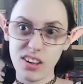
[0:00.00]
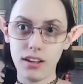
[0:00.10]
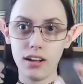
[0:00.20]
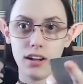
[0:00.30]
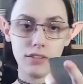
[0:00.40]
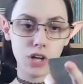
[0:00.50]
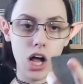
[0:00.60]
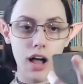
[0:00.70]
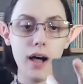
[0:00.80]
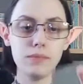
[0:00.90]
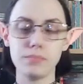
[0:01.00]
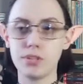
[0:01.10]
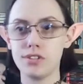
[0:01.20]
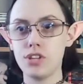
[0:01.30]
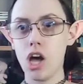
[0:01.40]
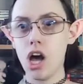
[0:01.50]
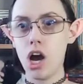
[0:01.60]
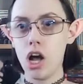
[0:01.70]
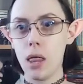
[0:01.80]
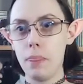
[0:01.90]
of Cups.
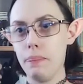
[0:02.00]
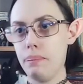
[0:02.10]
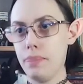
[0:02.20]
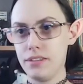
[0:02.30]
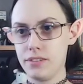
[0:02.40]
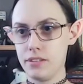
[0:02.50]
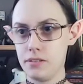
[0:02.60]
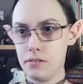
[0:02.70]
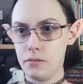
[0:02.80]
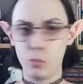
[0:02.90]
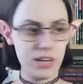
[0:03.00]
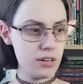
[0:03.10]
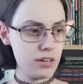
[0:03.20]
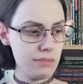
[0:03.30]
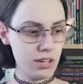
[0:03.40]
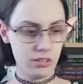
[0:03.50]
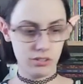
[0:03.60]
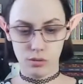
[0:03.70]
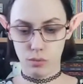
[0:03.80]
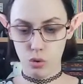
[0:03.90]
This is weird because
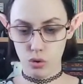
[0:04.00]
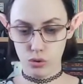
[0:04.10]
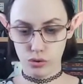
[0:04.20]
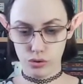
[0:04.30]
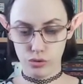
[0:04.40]
they're both